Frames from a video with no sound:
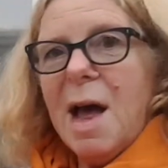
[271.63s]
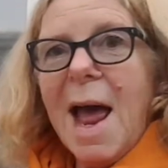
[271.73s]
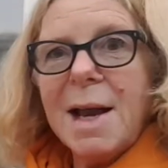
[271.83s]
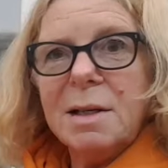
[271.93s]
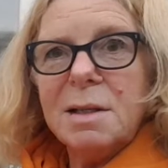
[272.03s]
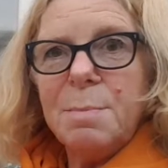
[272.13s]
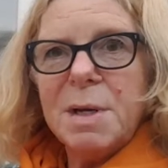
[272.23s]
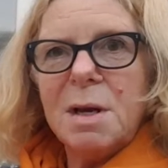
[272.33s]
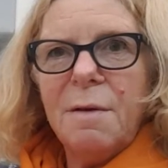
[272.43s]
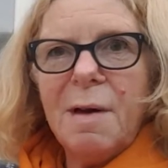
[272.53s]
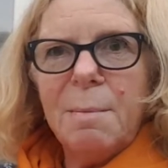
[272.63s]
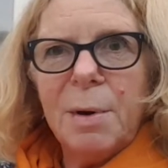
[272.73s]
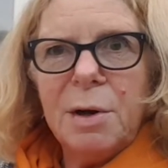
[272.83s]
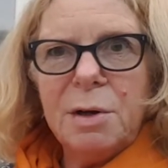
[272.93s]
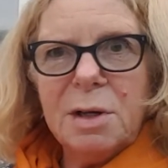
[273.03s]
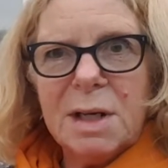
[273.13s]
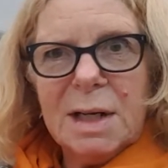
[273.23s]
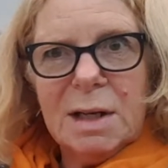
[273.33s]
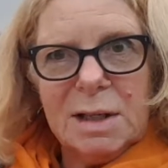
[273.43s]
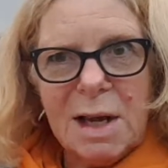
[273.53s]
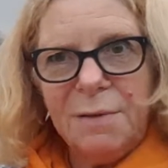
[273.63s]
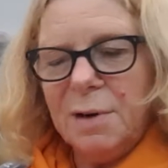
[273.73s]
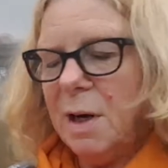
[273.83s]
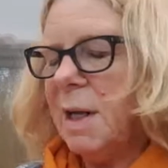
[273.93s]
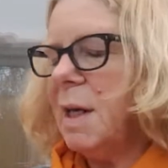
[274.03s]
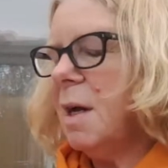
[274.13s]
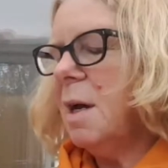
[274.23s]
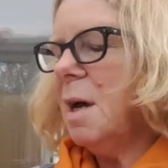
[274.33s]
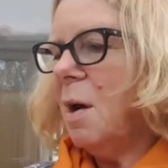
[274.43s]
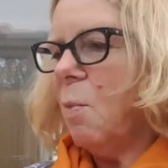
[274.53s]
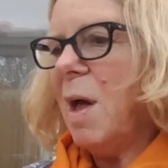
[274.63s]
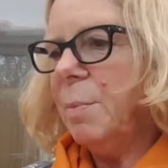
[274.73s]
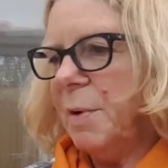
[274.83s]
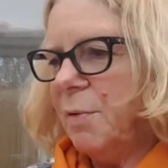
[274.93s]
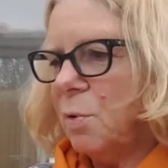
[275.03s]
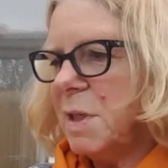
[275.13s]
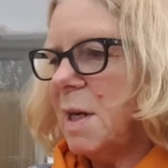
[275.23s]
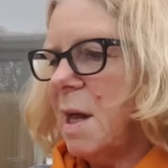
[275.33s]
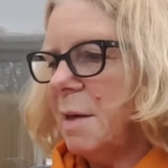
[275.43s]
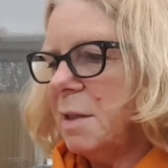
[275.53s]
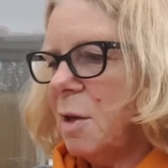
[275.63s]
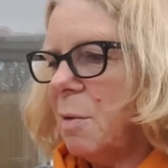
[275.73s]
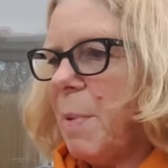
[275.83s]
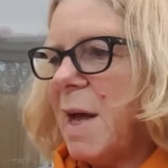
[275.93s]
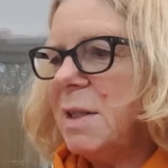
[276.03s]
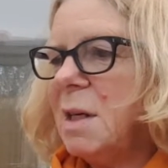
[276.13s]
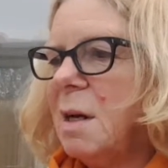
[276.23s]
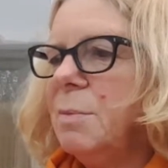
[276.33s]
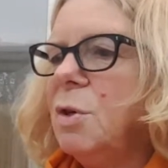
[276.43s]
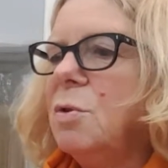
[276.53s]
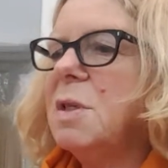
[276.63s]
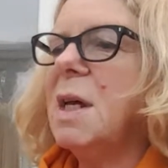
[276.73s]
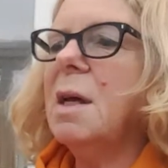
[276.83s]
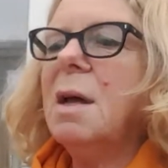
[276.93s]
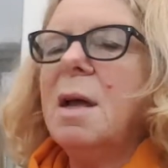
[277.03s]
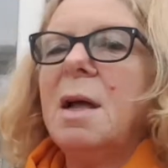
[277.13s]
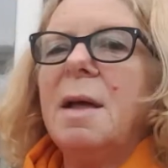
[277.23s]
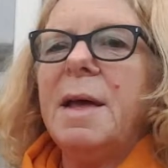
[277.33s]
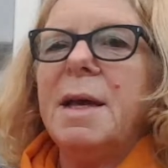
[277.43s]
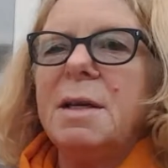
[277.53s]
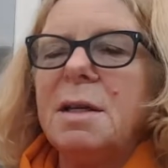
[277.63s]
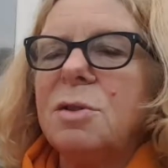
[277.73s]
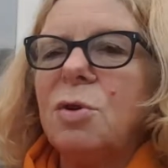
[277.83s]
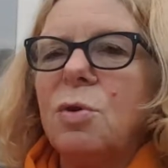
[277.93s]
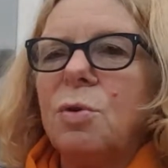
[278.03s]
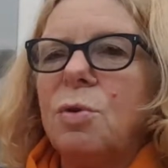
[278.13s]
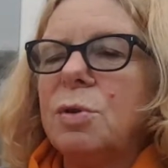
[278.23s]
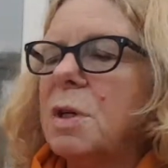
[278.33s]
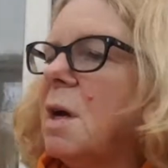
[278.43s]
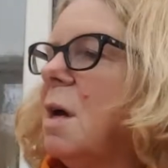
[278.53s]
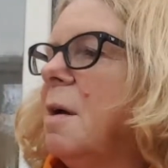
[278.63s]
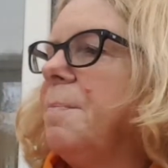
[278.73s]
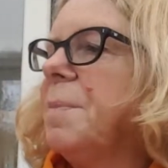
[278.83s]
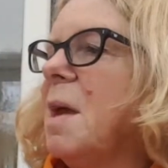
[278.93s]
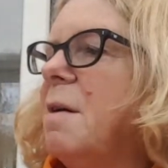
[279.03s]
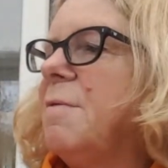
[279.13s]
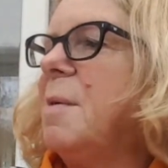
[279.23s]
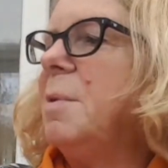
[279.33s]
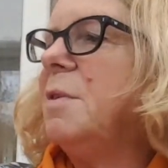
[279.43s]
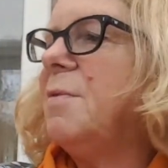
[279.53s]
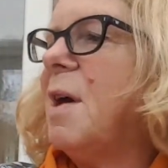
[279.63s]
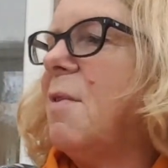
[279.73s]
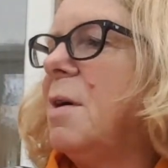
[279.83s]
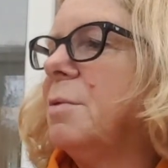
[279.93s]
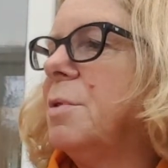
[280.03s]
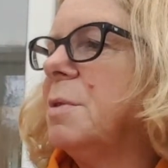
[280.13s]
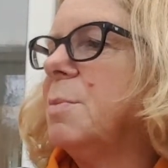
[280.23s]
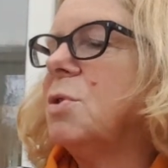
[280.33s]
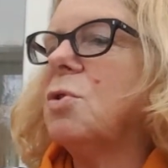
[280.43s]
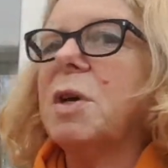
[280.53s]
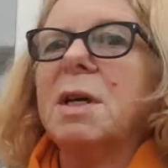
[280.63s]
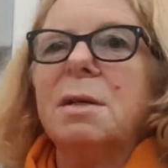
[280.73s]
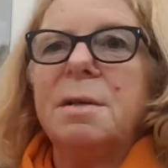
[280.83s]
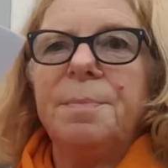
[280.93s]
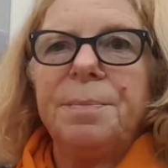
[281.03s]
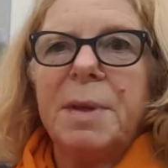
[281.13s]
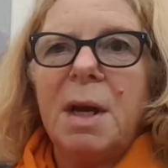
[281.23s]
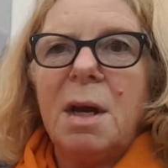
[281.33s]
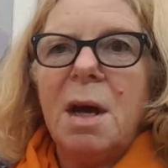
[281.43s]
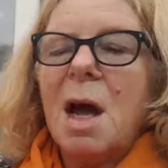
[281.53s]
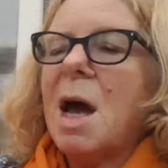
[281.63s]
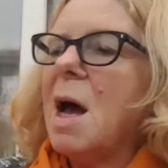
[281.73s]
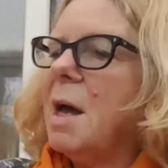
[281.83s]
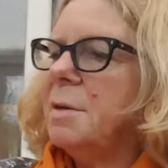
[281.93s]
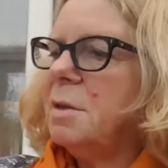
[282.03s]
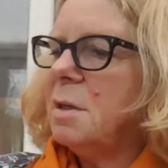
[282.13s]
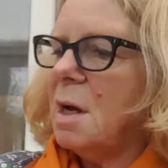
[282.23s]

and mid-November, definitely well before deadline. So the pattern I'm using, it's called Fabulous Fair Isle Christmas Stockings, and